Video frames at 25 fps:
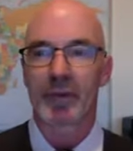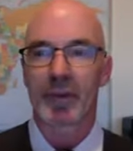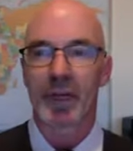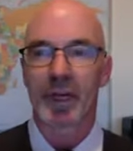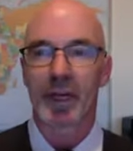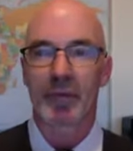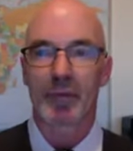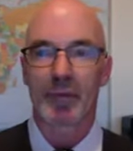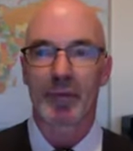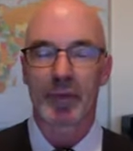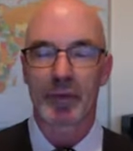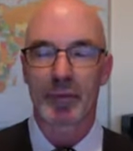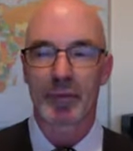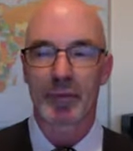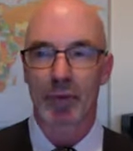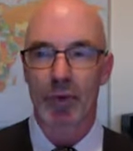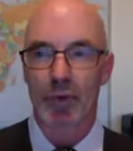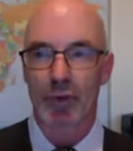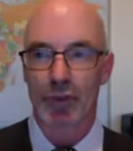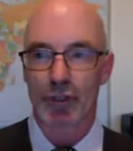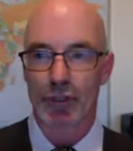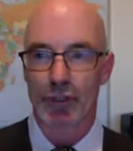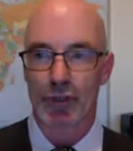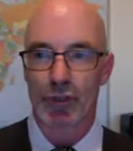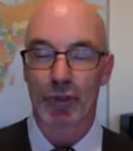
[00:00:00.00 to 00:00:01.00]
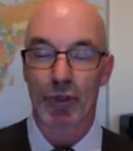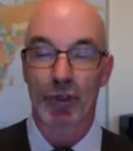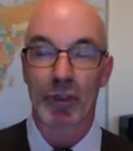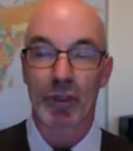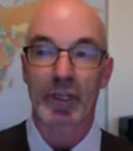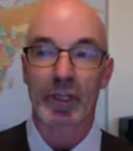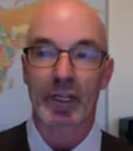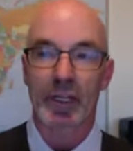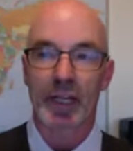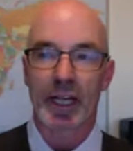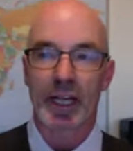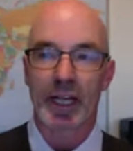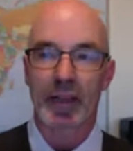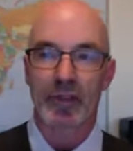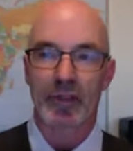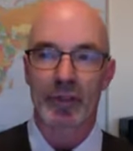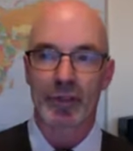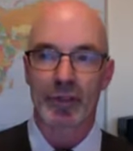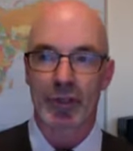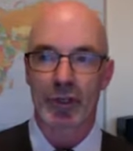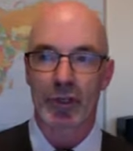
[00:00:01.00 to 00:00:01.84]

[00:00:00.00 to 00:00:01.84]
Uh, for the brochure, and there's